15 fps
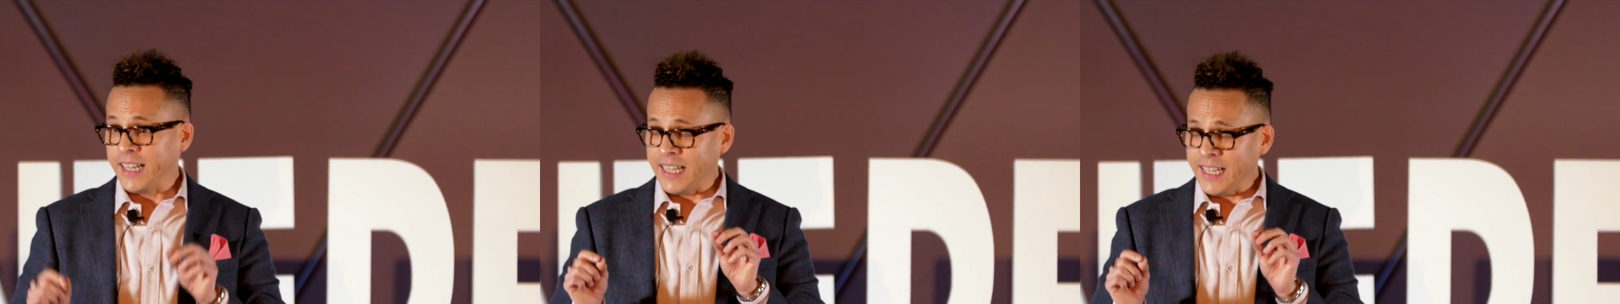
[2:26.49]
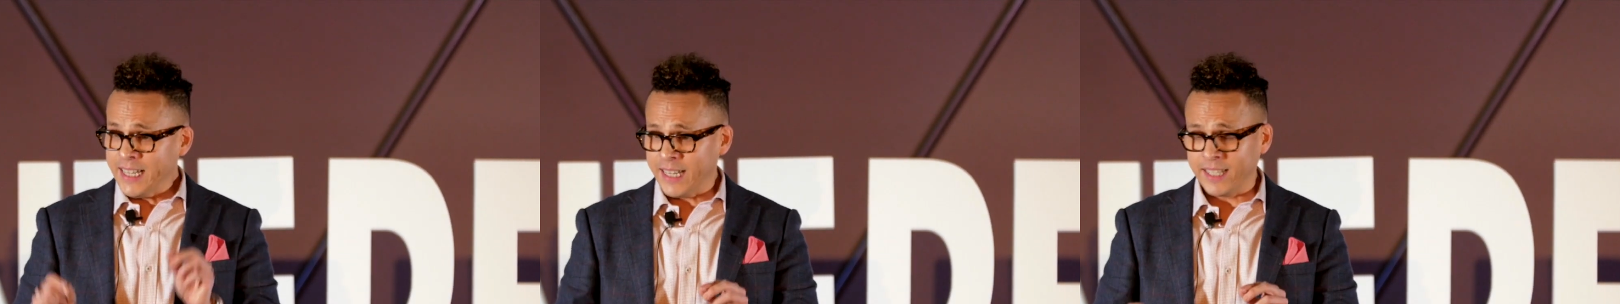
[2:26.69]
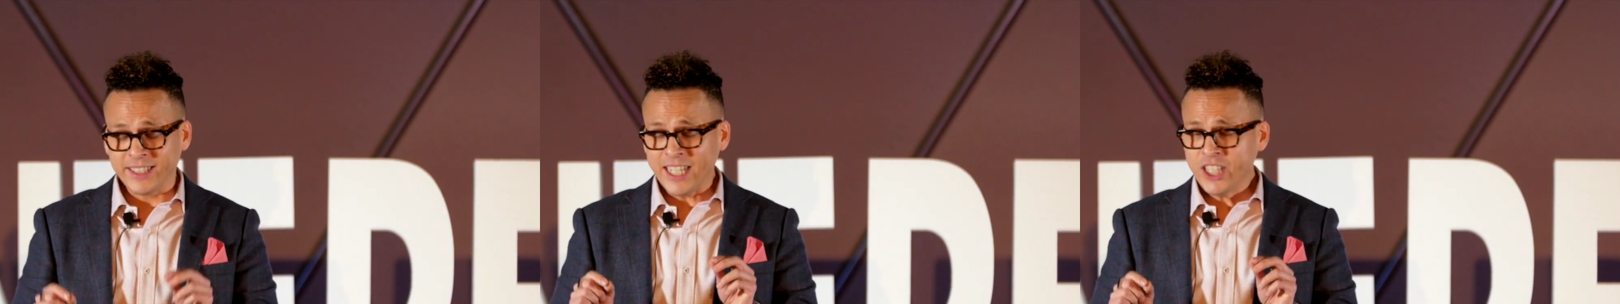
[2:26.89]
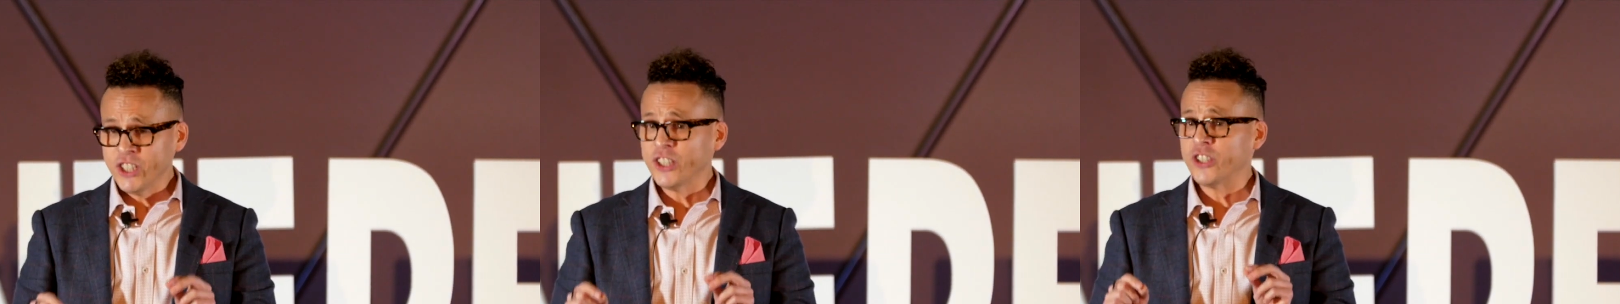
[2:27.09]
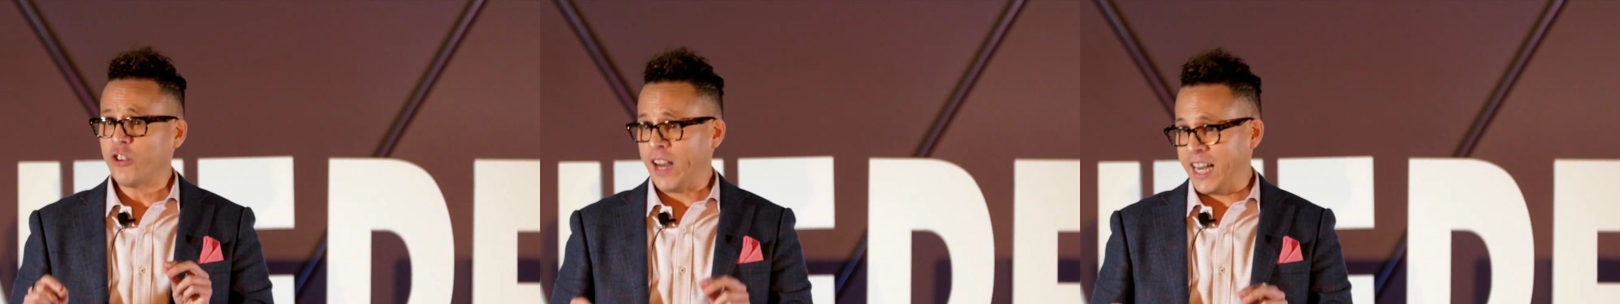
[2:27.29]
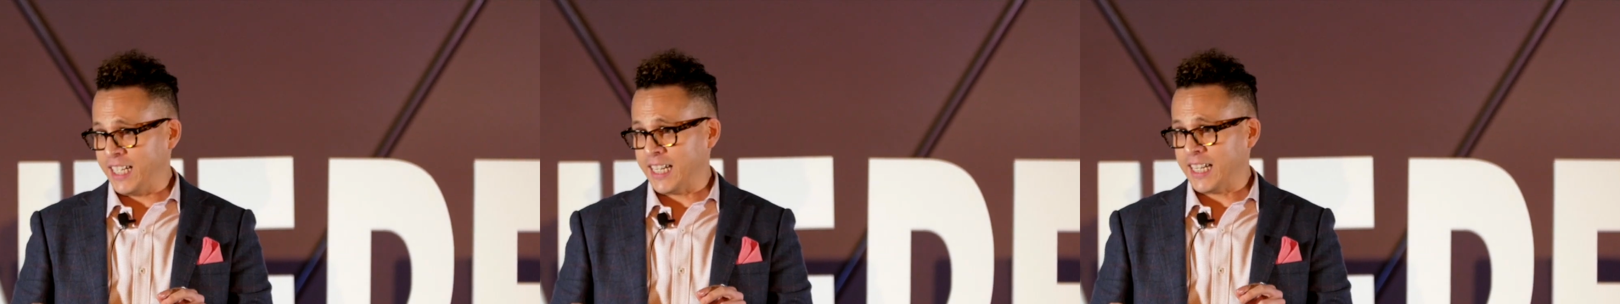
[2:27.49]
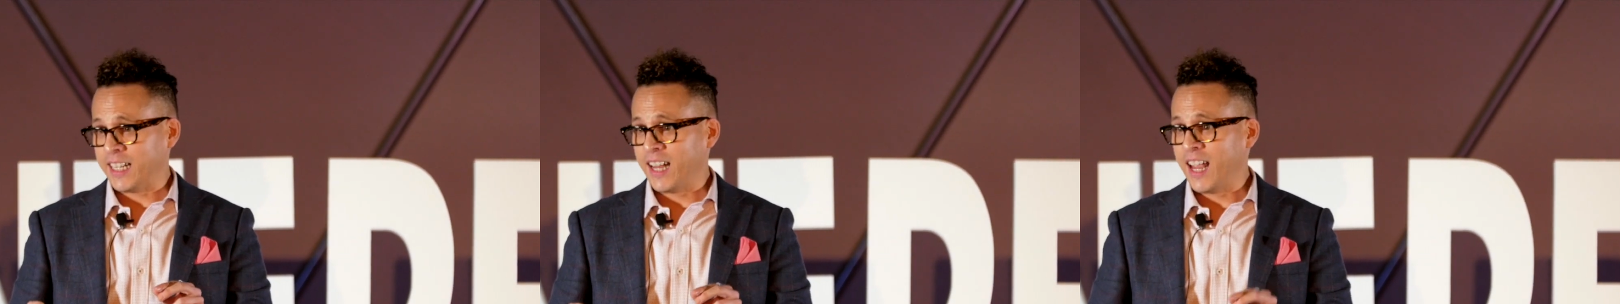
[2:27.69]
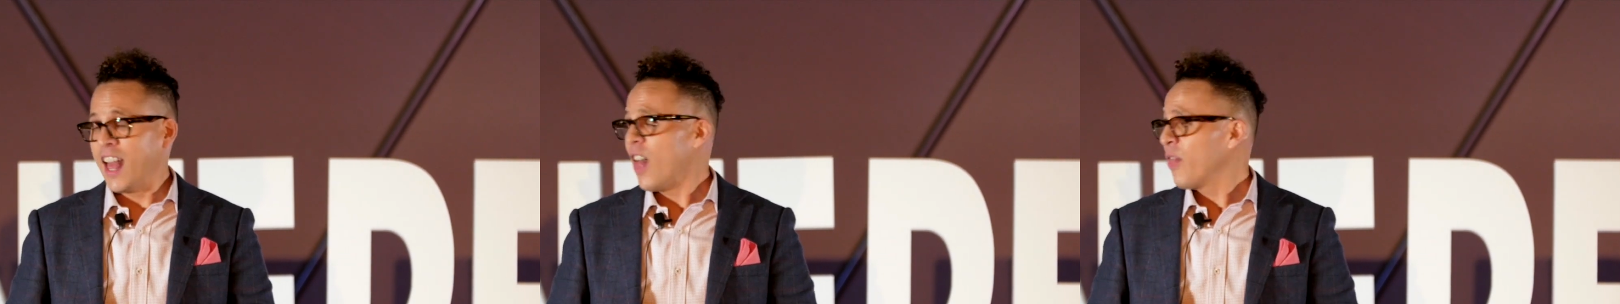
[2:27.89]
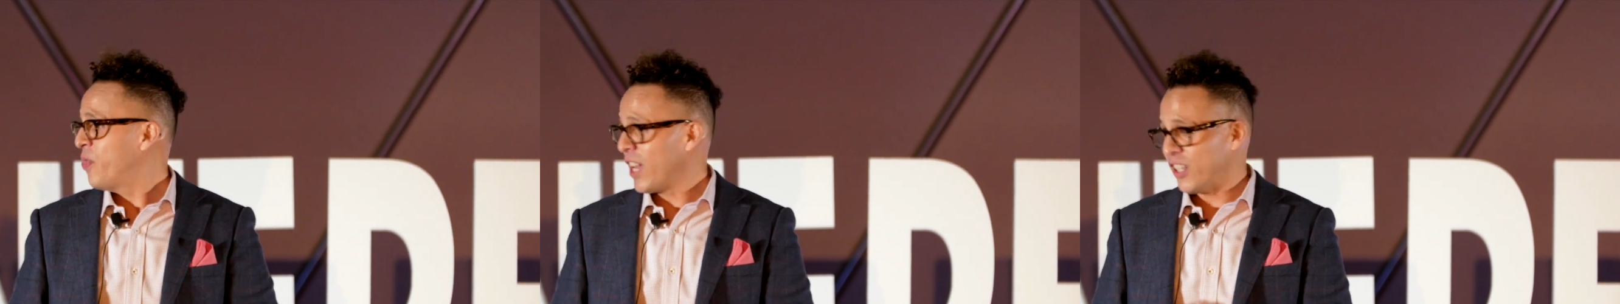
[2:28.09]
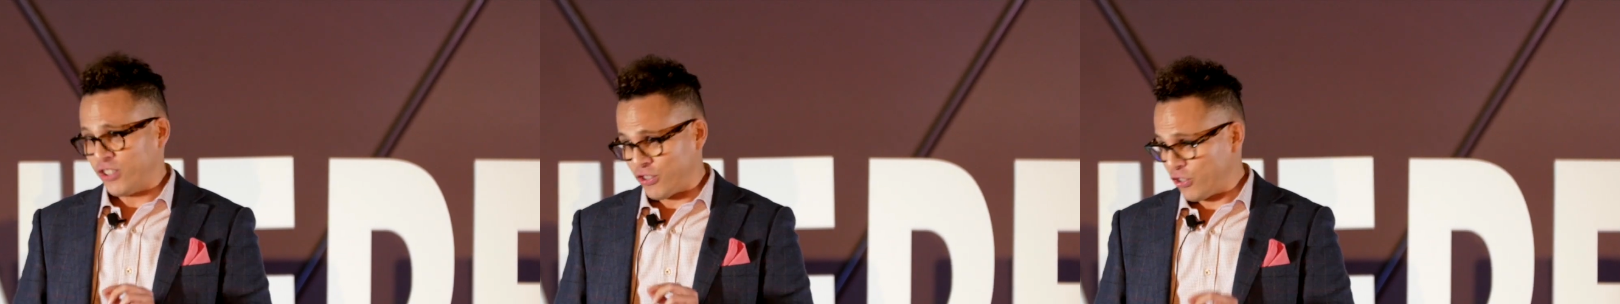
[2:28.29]
teacher training
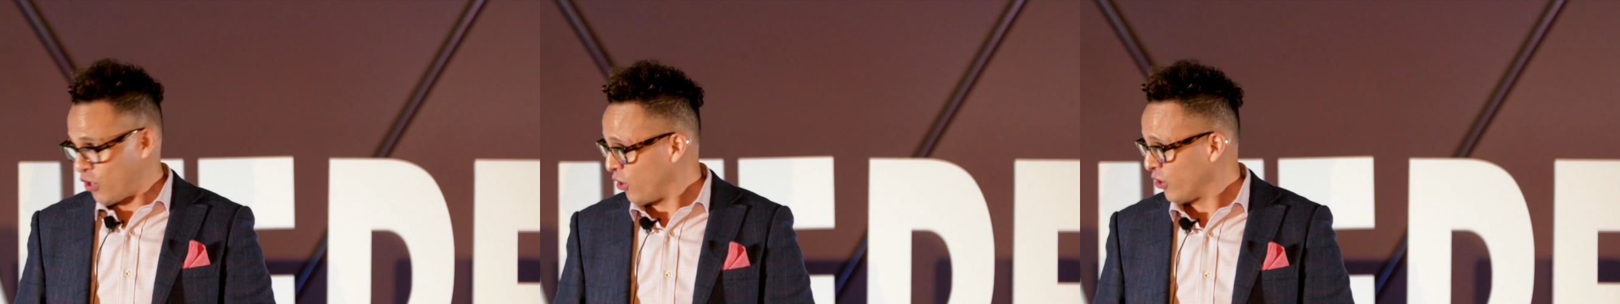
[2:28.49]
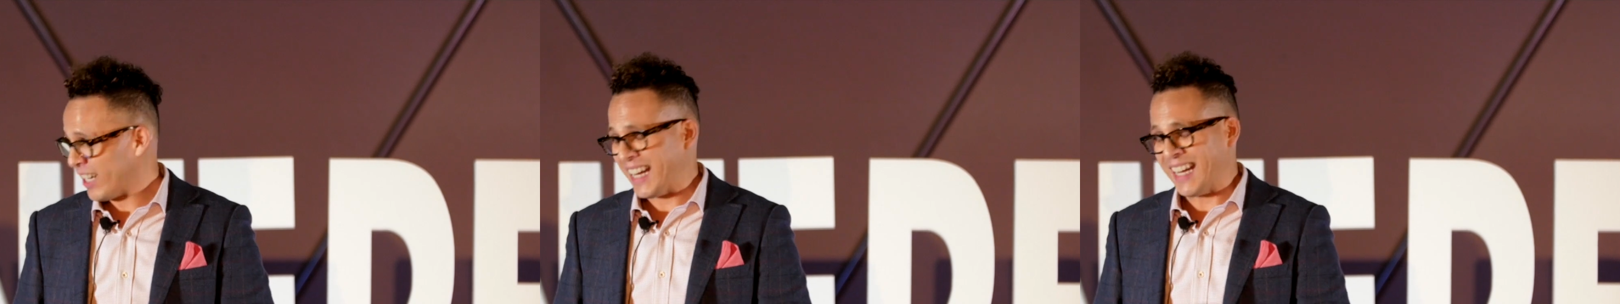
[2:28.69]
does not